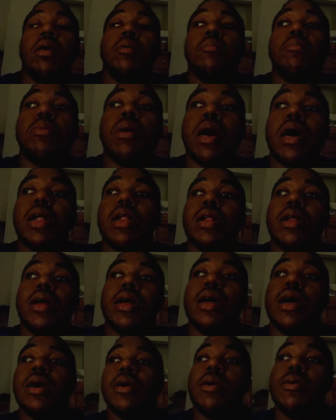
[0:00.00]
But
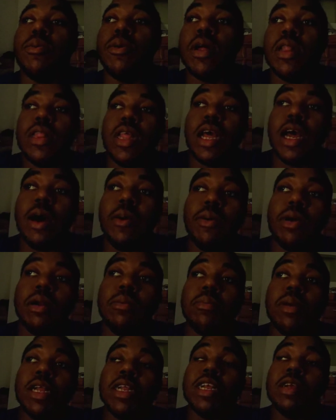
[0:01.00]
one thing I want to
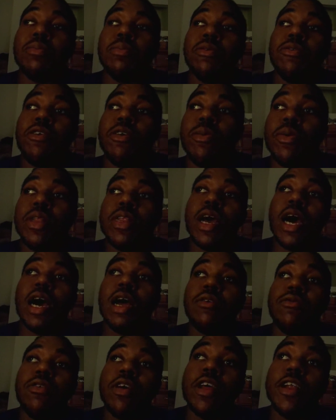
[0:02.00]
mention before we
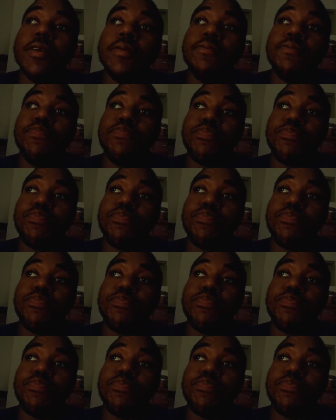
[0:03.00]
dive in,